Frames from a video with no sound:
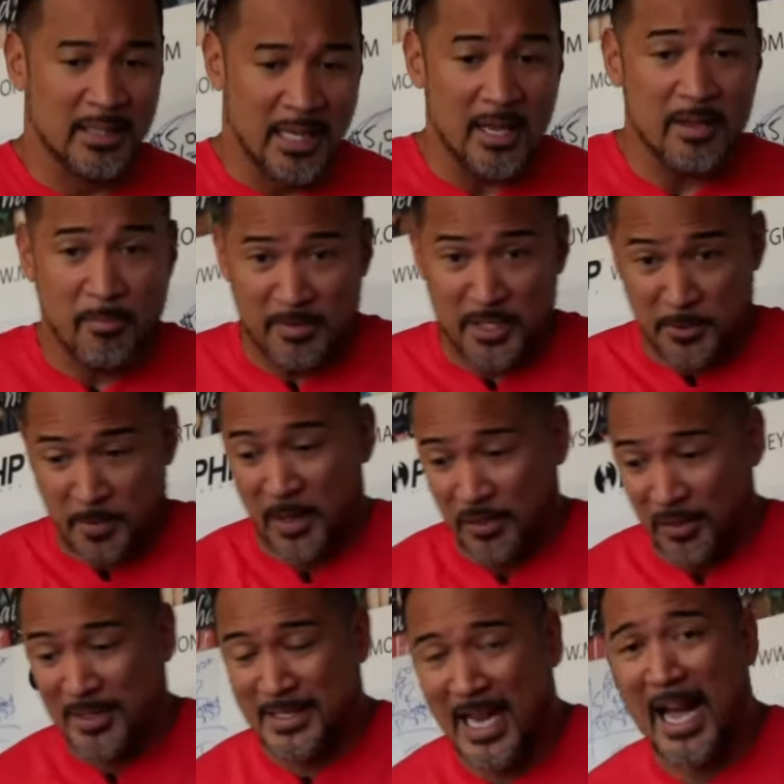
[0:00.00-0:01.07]
they
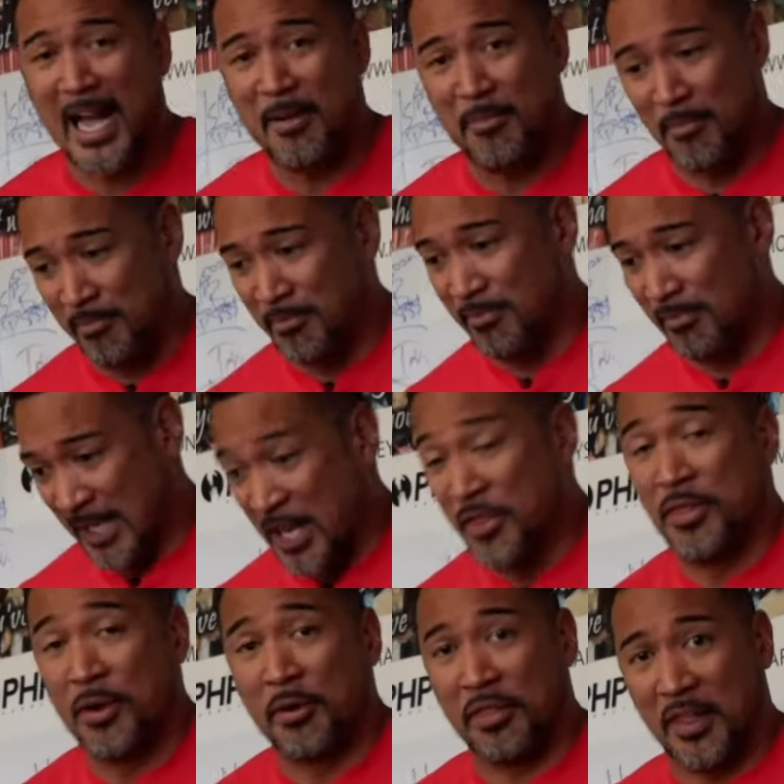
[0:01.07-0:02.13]
spend their time
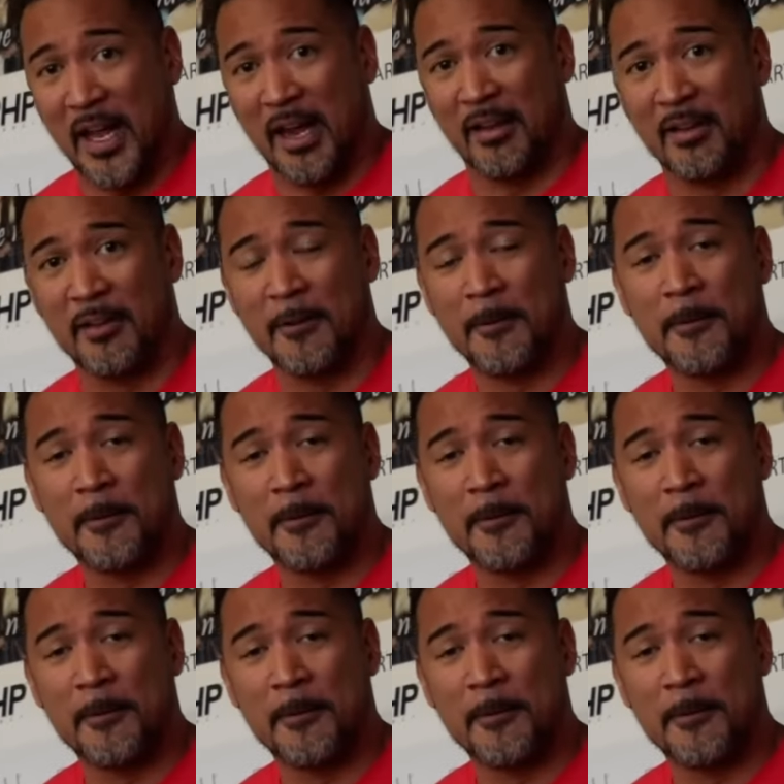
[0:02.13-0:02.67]
in their thing